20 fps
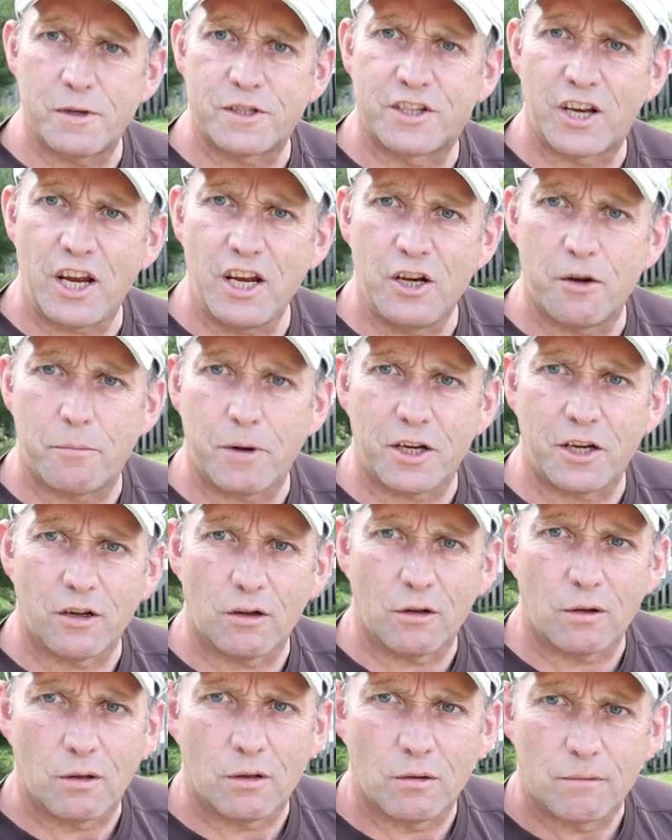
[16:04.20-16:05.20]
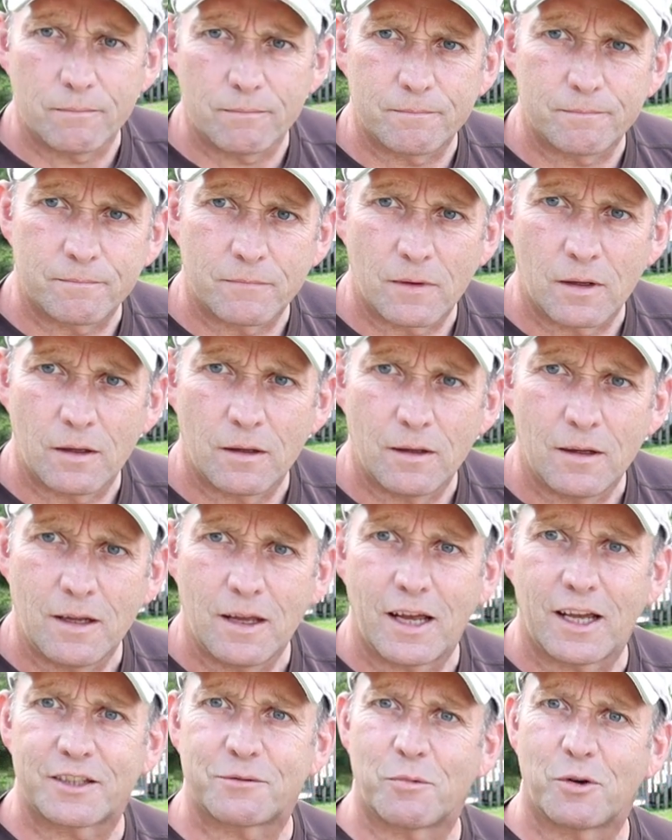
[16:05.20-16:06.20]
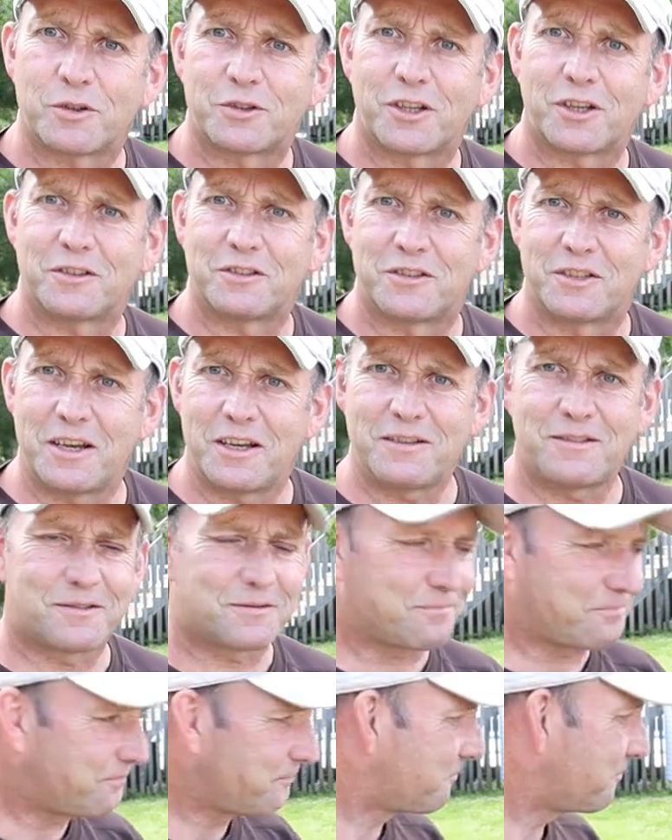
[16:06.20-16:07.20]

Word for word: potato beetle, as my son says.